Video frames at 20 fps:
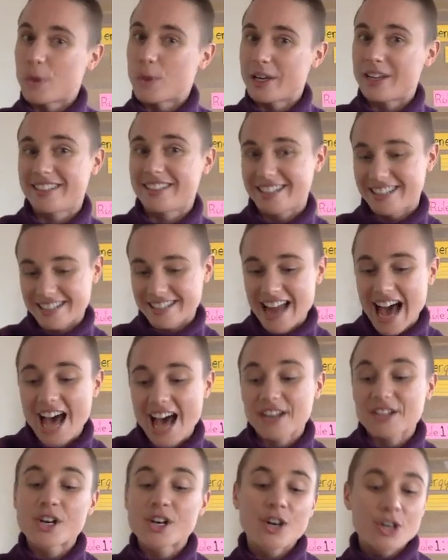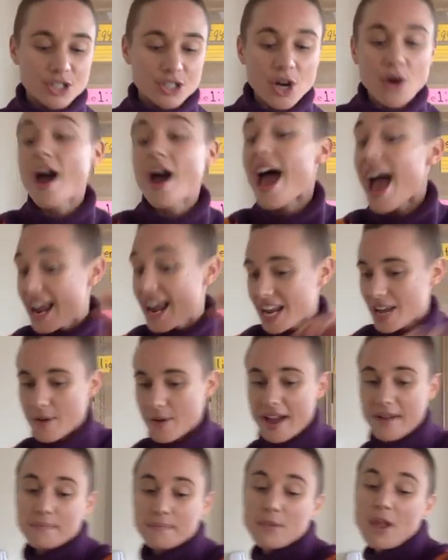will not. So
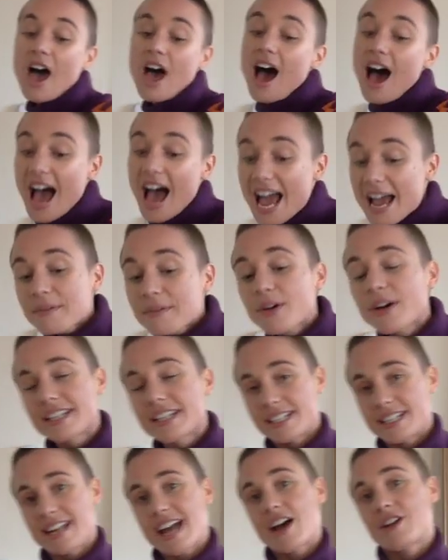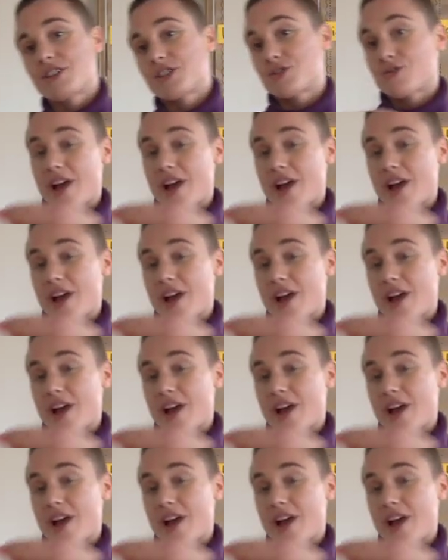anyway, I am going to now just